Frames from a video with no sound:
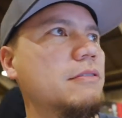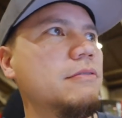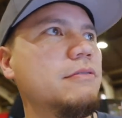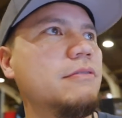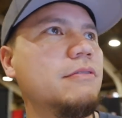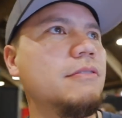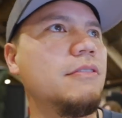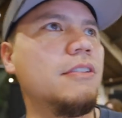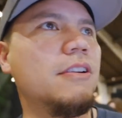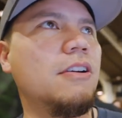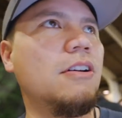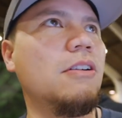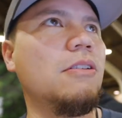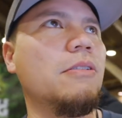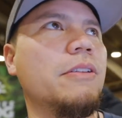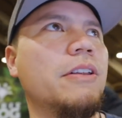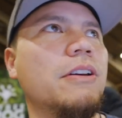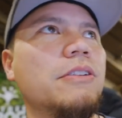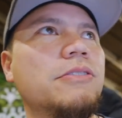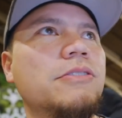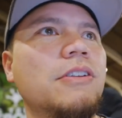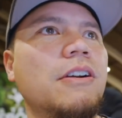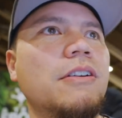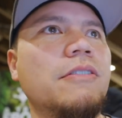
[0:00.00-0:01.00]
at that. Oh,
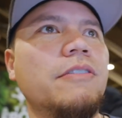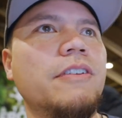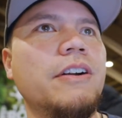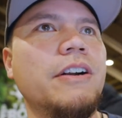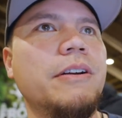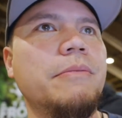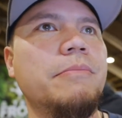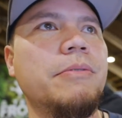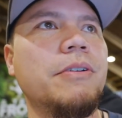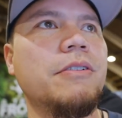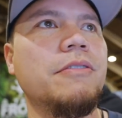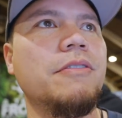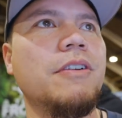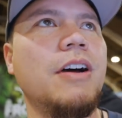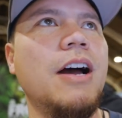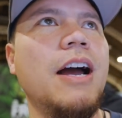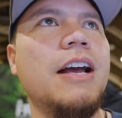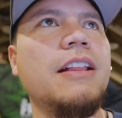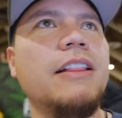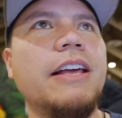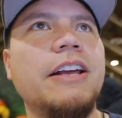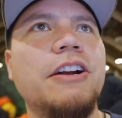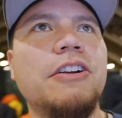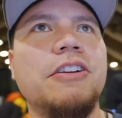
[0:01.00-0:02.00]
those are very beautiful.
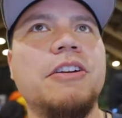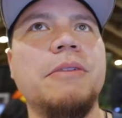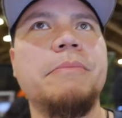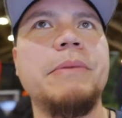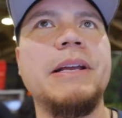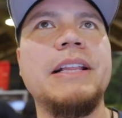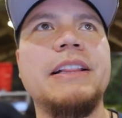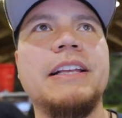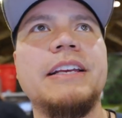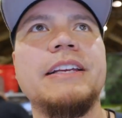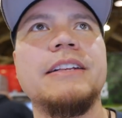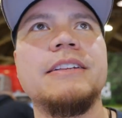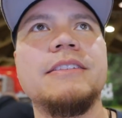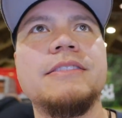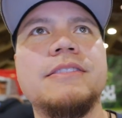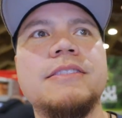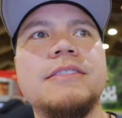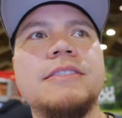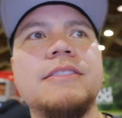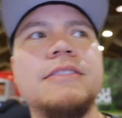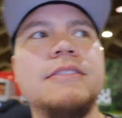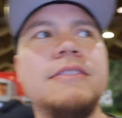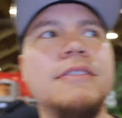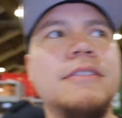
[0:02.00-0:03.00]
Highlighter chameleons.
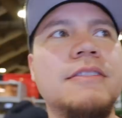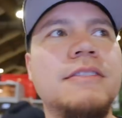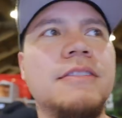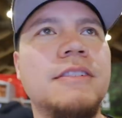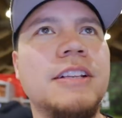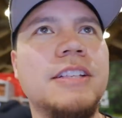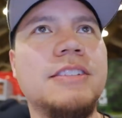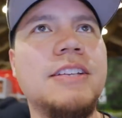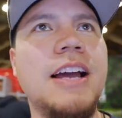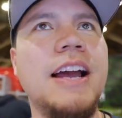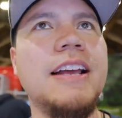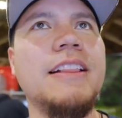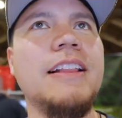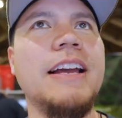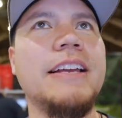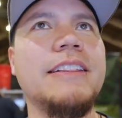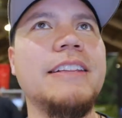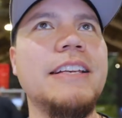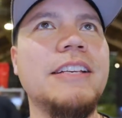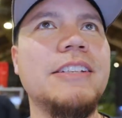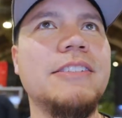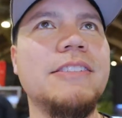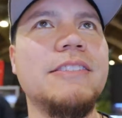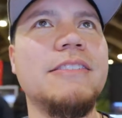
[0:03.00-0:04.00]
Let's highlight
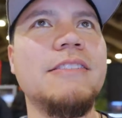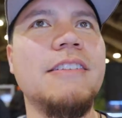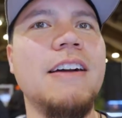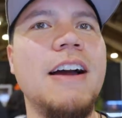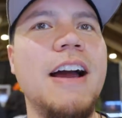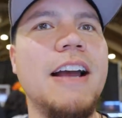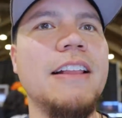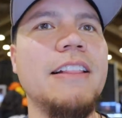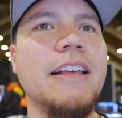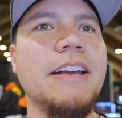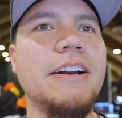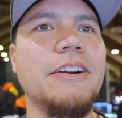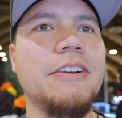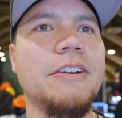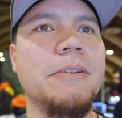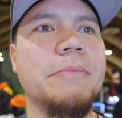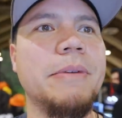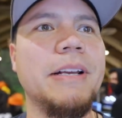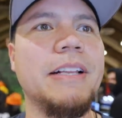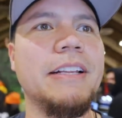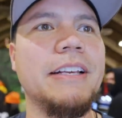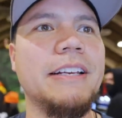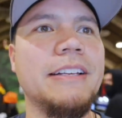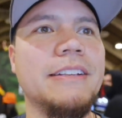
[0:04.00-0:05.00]
these highlighter
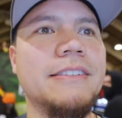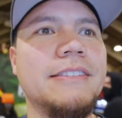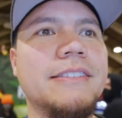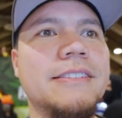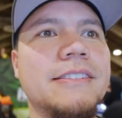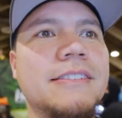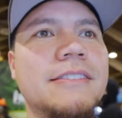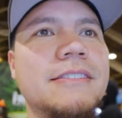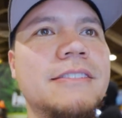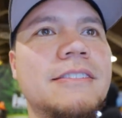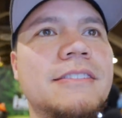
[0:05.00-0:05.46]
chameleons. So